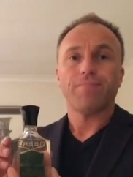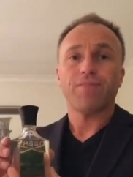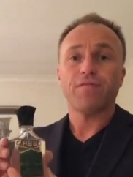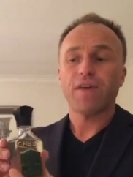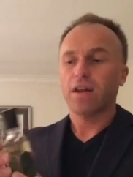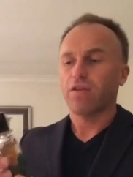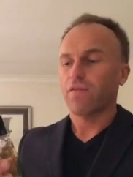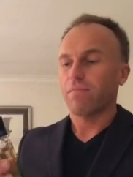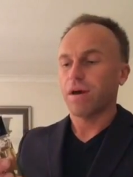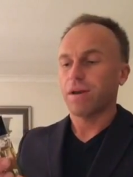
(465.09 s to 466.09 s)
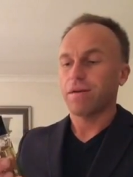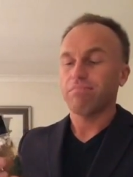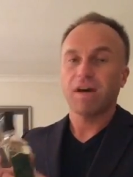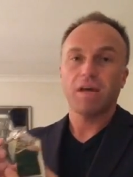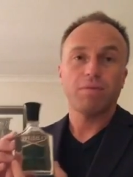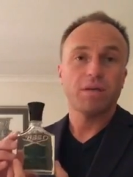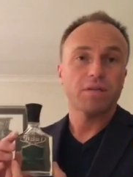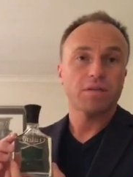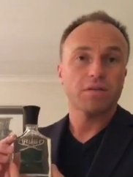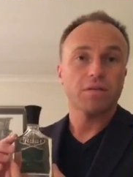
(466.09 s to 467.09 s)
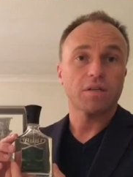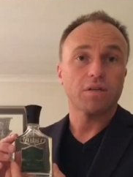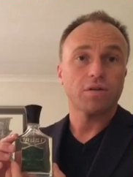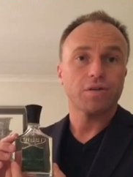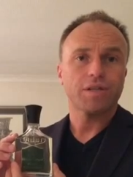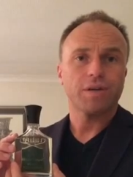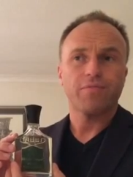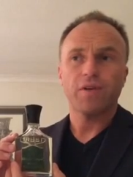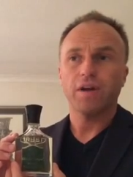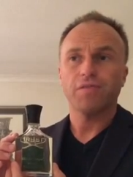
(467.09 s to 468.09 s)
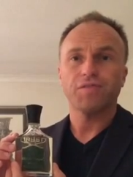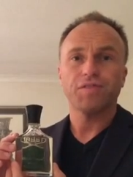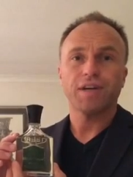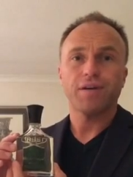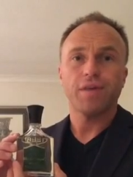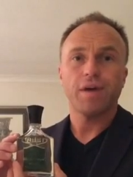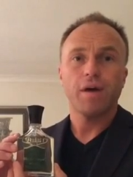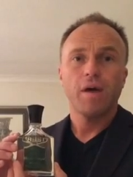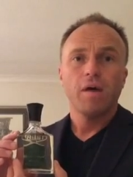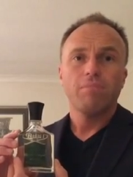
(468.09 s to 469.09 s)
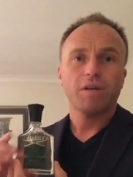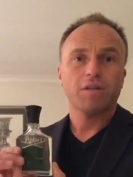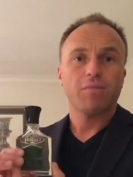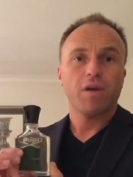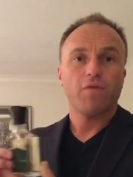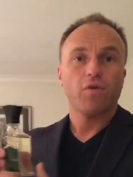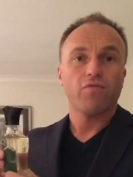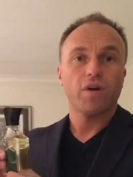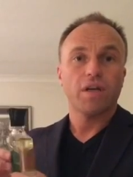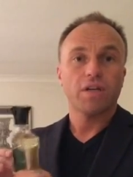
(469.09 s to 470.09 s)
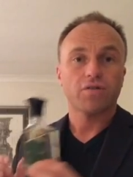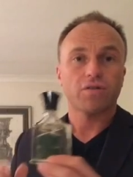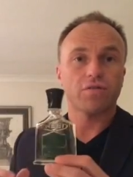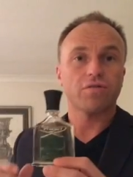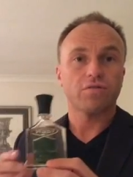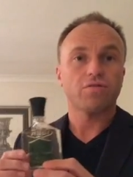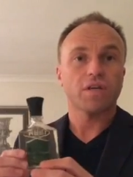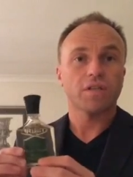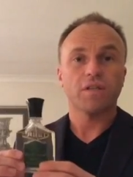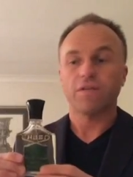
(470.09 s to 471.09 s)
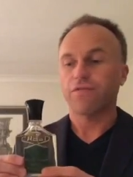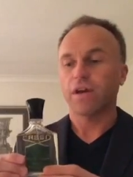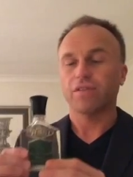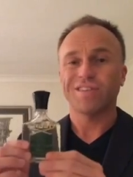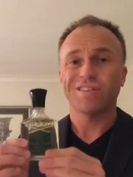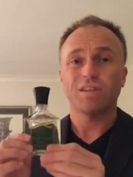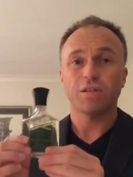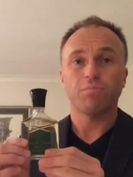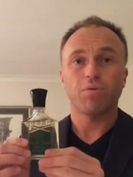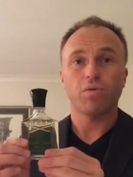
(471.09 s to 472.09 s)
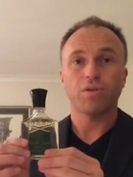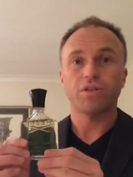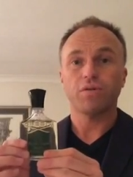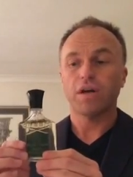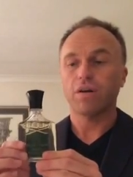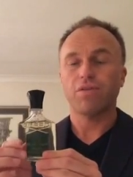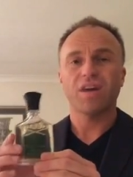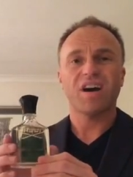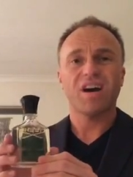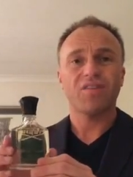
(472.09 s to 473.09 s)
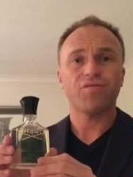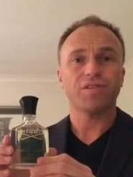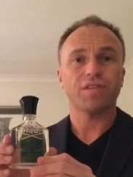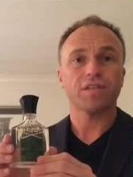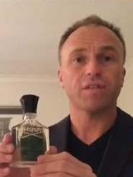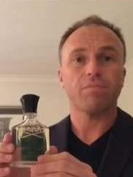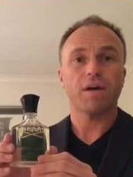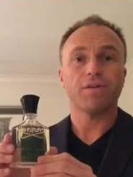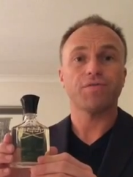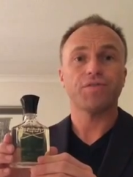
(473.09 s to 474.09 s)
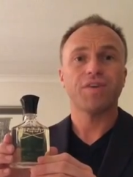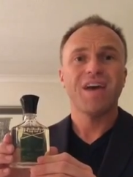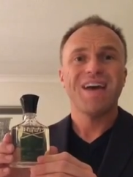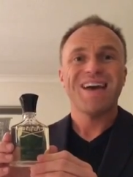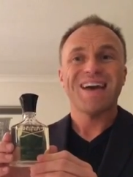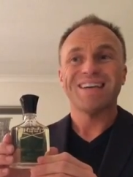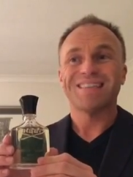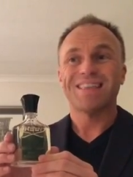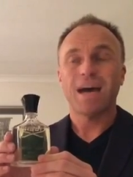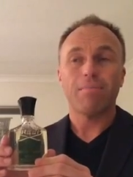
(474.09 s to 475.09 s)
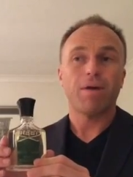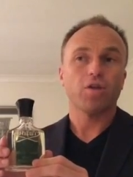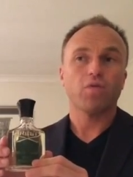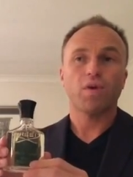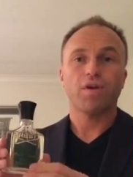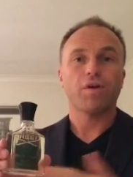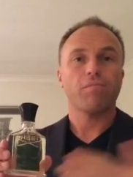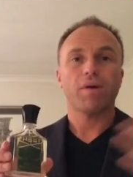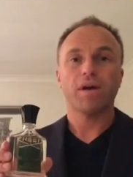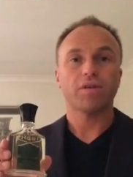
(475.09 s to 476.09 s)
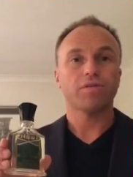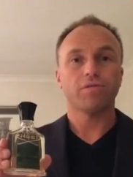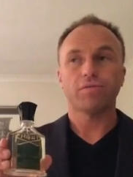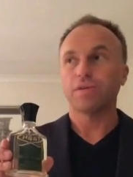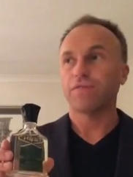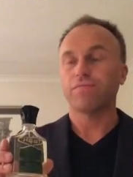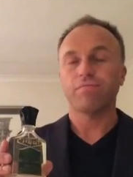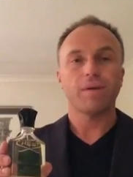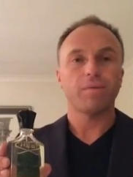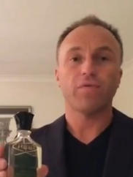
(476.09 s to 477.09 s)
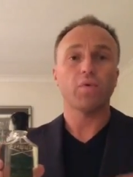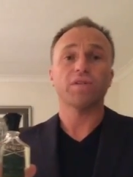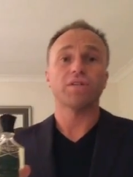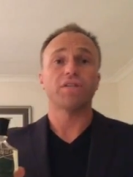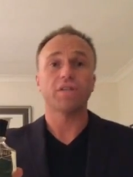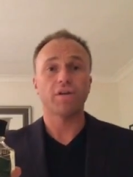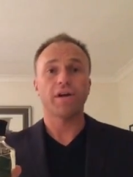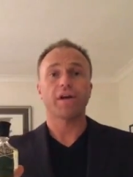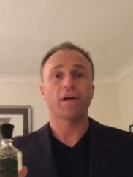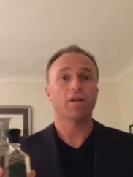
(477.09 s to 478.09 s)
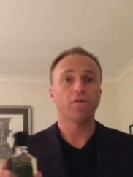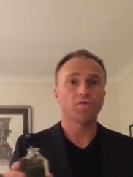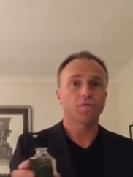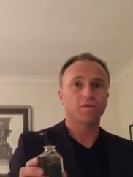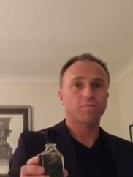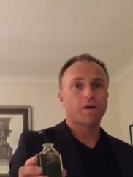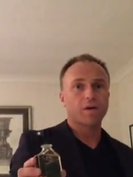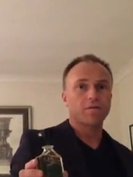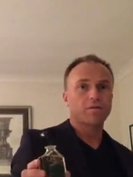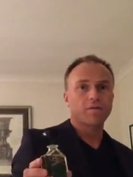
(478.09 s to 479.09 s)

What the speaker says: The value for money maybe isn't as good as some fragrances out there, but to me, if you're really interested in fragrances and it's important to you, I don't think £160 is that much when you compare to if you're into designer clothes, you want to buy a